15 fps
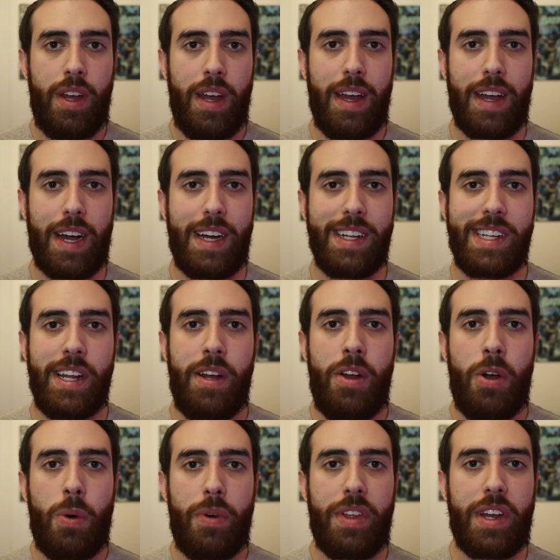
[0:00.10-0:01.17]
Hey guys,
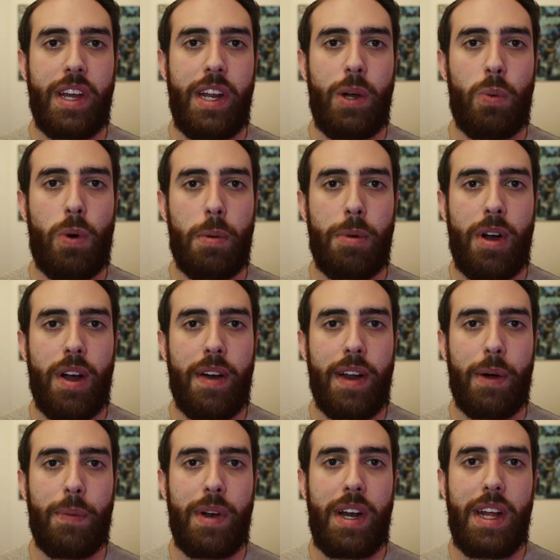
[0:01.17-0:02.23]
with it getting warmer
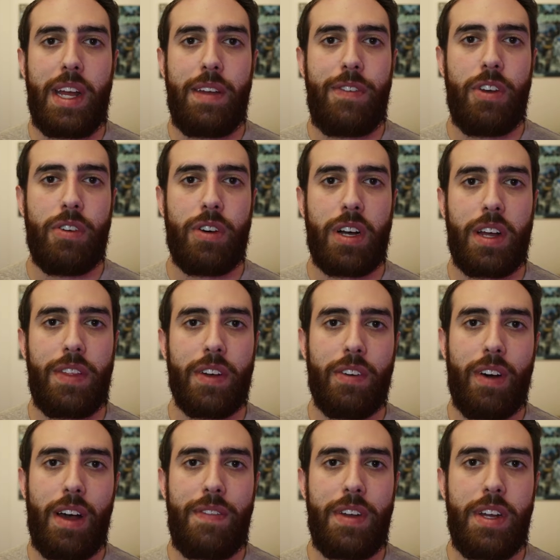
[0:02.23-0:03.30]
out, I wanted to give you a look at the
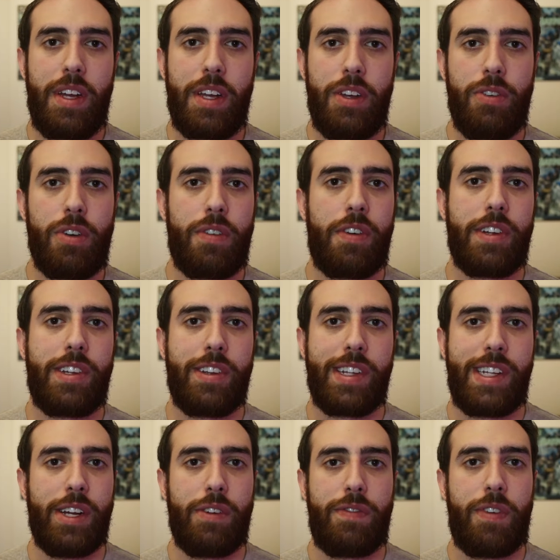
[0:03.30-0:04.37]
Levin Universal
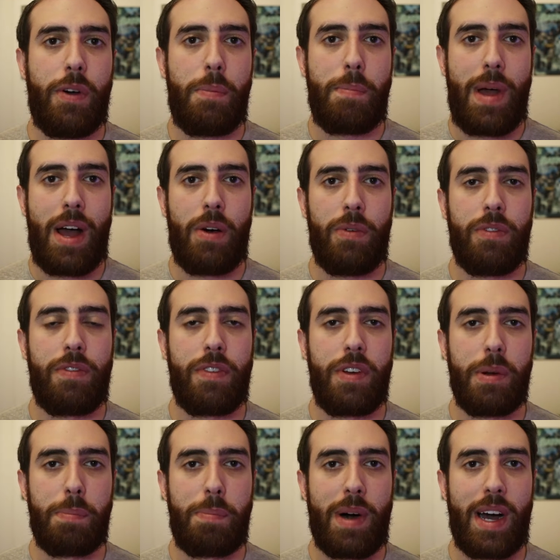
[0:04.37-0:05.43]
Cell Phone Mount for
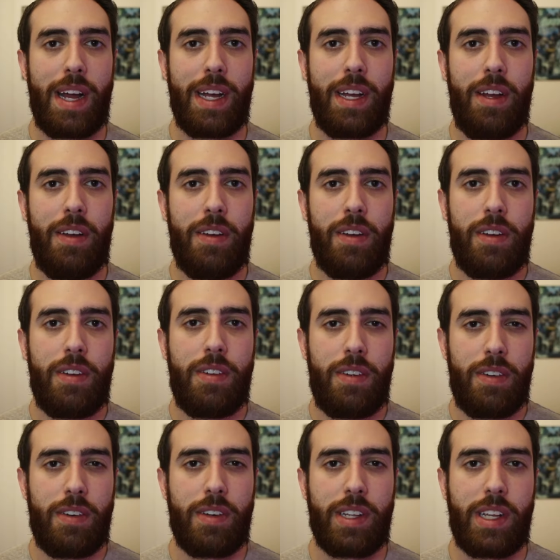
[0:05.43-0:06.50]
your bike.
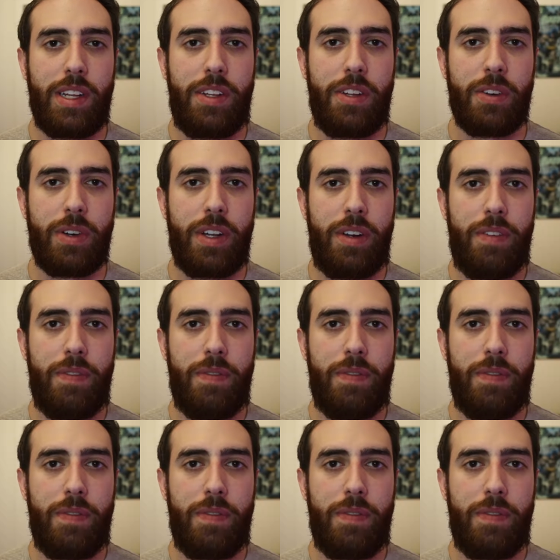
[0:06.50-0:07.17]
Let's get to it.